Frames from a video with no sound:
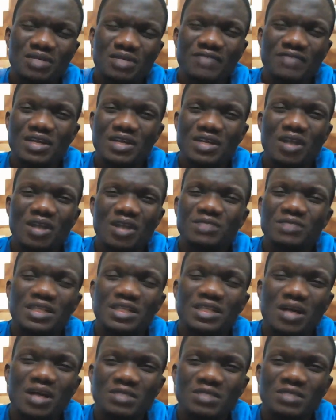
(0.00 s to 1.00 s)
If it comes,
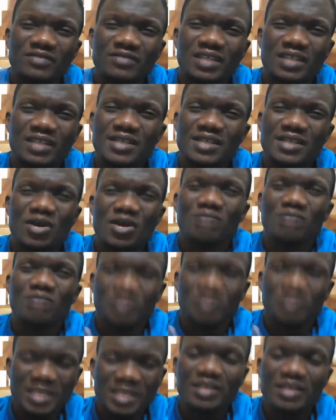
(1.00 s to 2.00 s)
it comes. If it doesn't
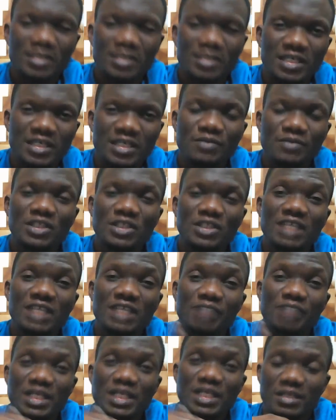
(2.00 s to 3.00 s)
come, keep
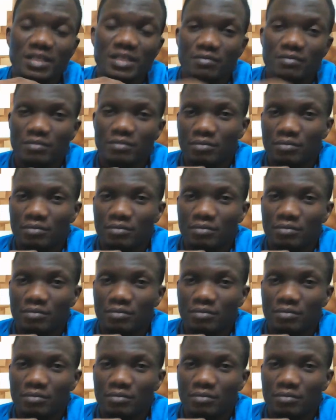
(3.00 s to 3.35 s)
yourself busy.